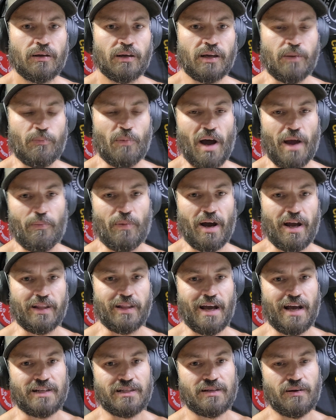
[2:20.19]
In my mind,
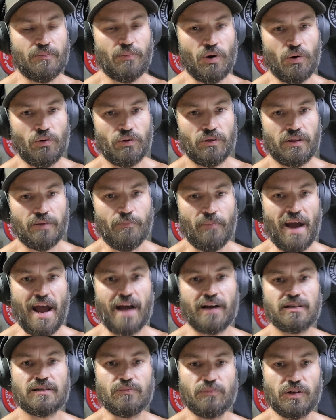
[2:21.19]
that's about the
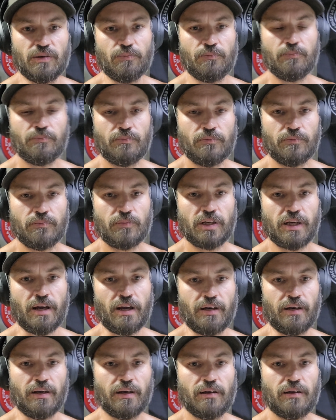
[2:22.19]
maximum
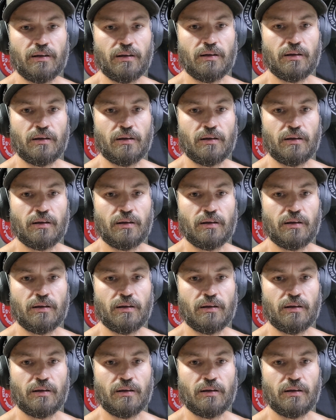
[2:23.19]
kind of